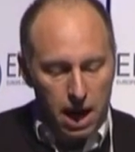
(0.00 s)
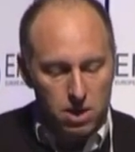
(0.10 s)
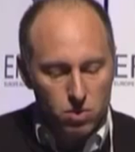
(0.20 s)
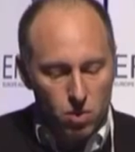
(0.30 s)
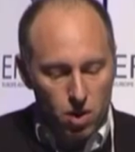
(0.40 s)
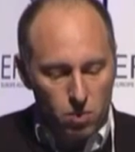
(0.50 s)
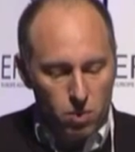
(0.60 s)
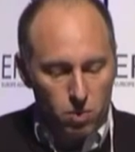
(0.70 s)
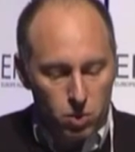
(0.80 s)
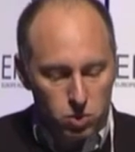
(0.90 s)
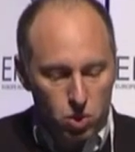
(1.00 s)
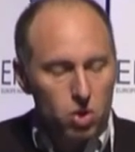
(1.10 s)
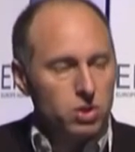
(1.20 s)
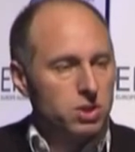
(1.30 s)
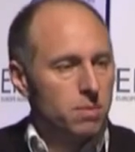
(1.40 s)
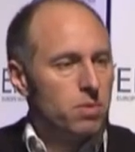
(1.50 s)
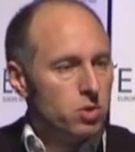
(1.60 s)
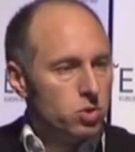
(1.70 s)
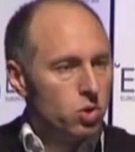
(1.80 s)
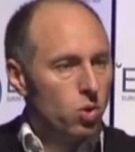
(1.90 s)
And we also looked at some of
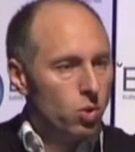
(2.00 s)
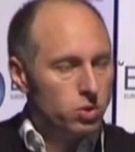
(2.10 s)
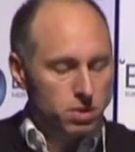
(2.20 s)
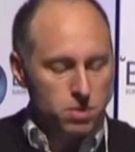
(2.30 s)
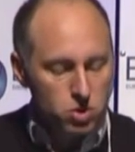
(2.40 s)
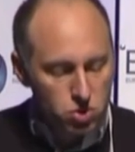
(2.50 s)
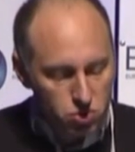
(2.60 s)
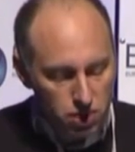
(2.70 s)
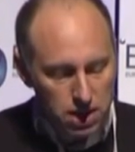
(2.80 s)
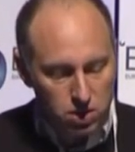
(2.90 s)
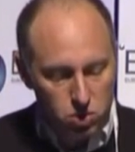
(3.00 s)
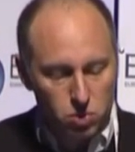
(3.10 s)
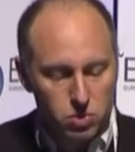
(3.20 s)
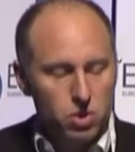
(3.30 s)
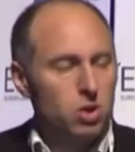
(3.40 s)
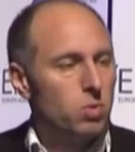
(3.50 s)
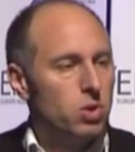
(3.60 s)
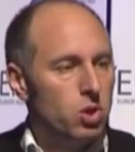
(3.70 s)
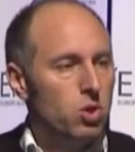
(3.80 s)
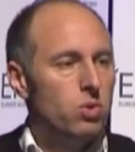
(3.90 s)
the scores, some of the screening tools that you
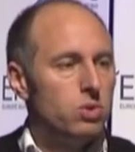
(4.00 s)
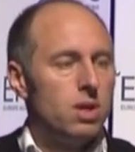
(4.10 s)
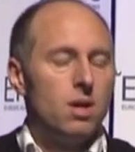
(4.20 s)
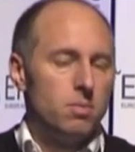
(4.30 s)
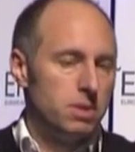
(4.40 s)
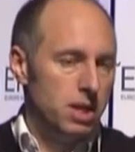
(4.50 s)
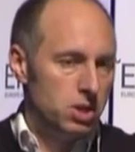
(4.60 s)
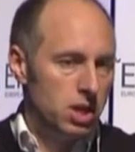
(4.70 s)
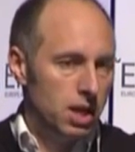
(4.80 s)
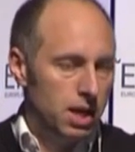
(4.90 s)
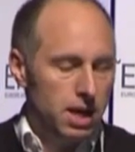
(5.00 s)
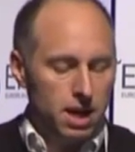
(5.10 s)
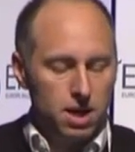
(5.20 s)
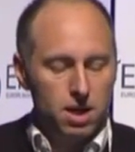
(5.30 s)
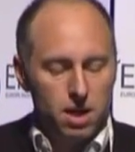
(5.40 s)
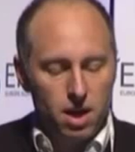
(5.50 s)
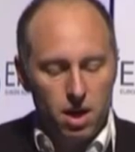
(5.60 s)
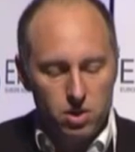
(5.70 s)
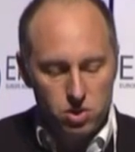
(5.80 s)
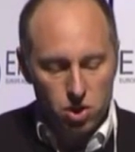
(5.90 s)
would use potentially in clinic
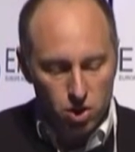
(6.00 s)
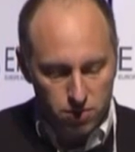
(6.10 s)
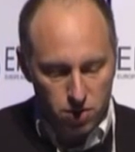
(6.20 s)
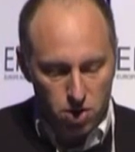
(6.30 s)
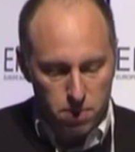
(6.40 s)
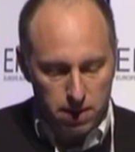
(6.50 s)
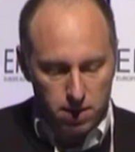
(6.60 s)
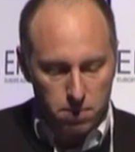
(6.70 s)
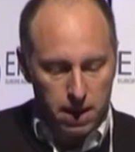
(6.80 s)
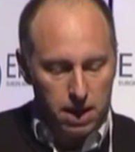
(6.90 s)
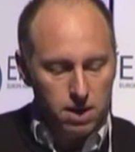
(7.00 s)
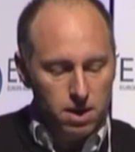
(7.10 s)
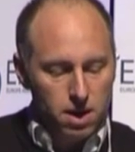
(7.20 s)
to look for neuropathic pain.